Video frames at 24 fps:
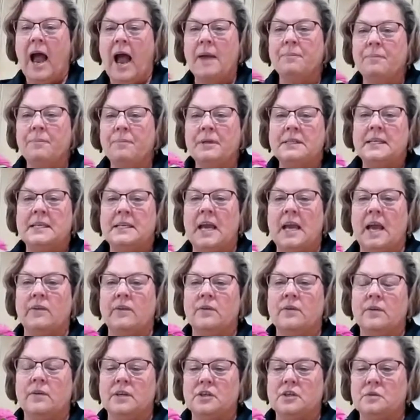I put
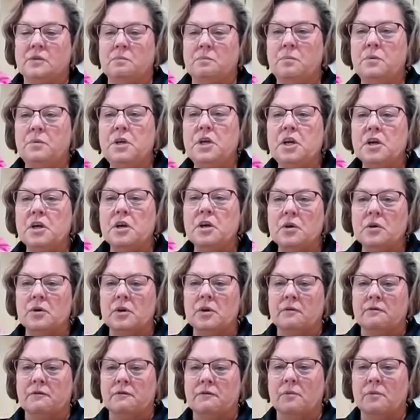together this
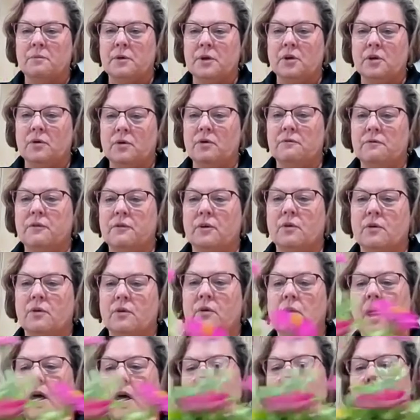beautiful,
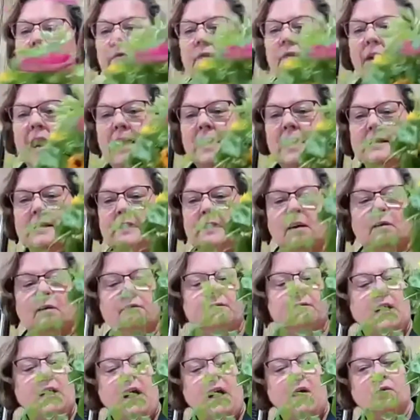beautiful uh, vase
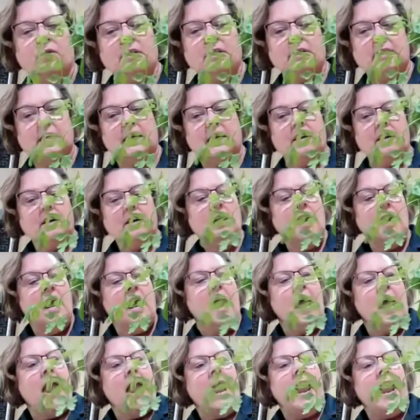of flowers here.
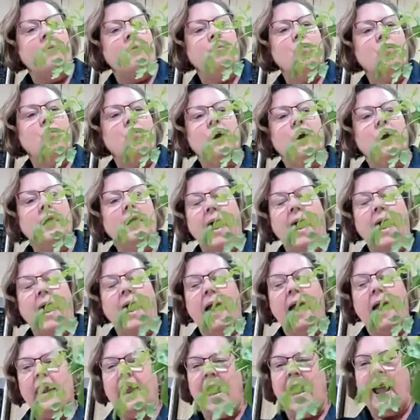And what
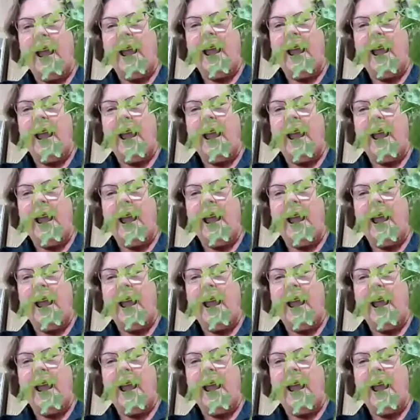I